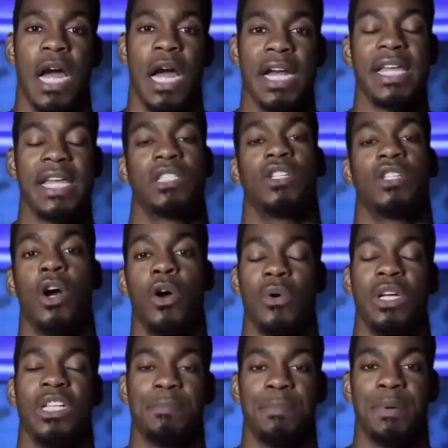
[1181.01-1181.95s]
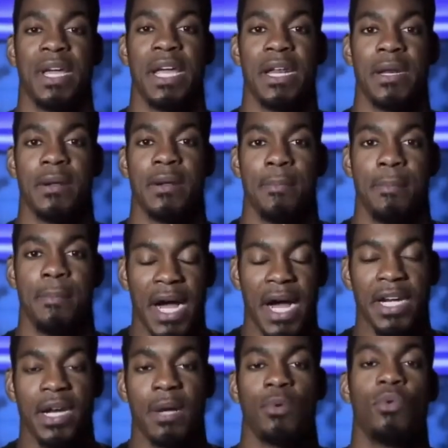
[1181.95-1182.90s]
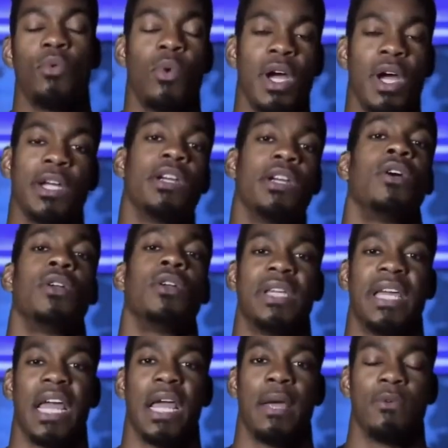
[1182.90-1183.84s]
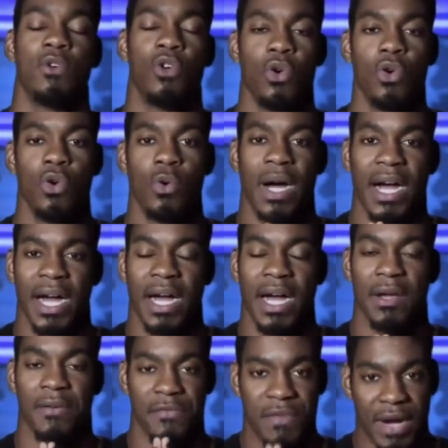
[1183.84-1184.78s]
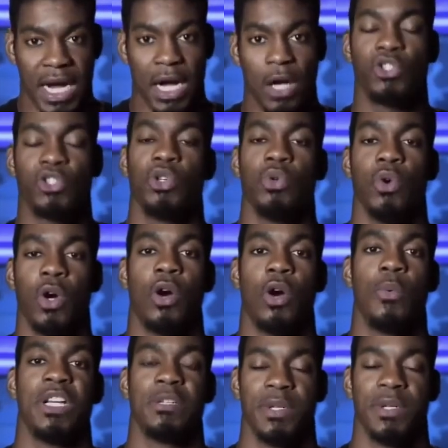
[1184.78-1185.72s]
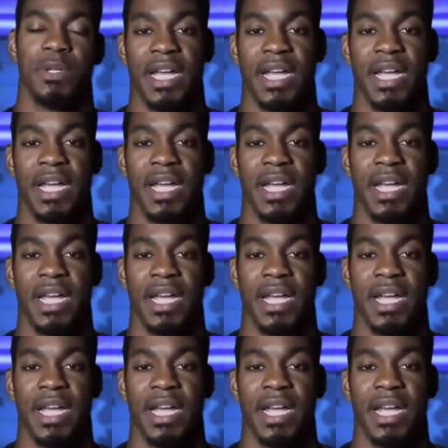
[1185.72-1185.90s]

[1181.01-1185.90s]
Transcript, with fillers: Nany has always been my number one girl in the game who I vow to always